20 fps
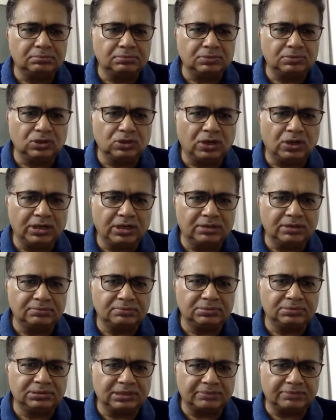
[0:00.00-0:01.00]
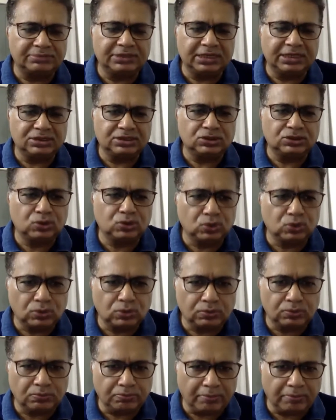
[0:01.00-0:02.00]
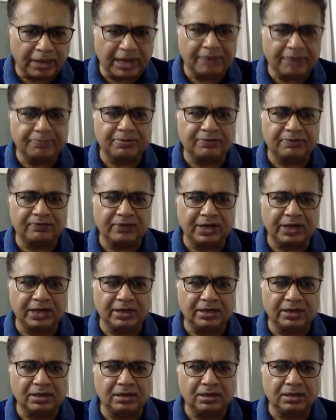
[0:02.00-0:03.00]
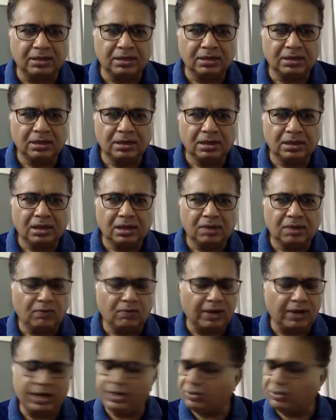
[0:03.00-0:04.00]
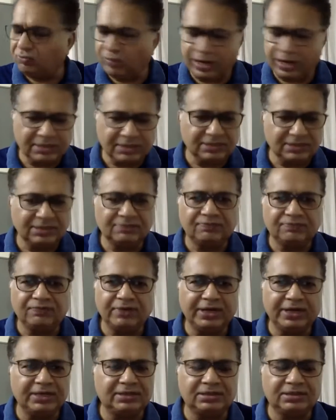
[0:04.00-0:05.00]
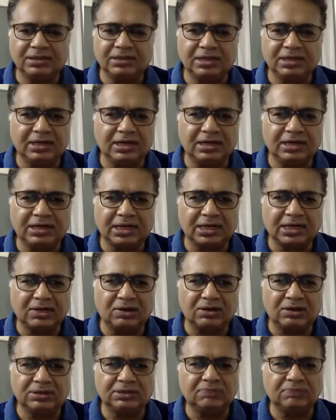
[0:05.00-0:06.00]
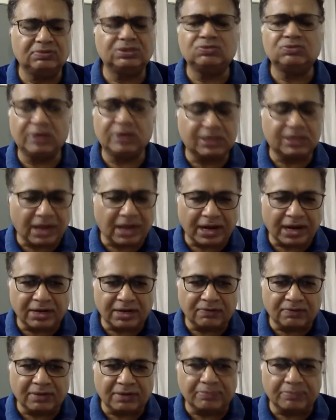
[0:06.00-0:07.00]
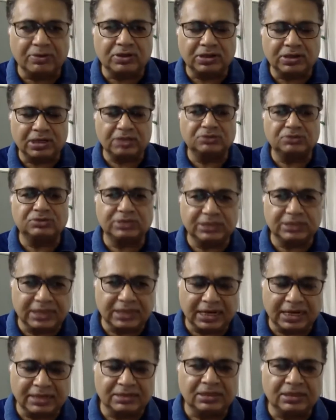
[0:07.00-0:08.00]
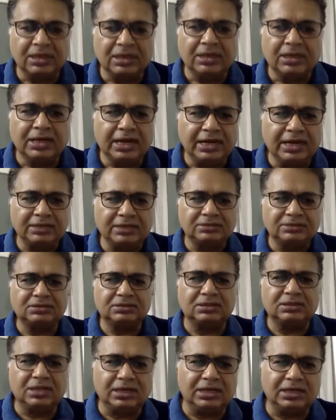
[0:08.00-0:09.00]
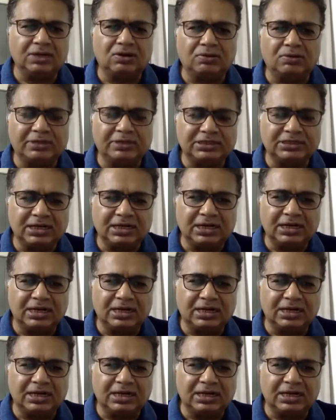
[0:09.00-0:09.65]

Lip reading: your subjects to make profile. Where does it fit in a technology? What kind of computer? You said that it is, machine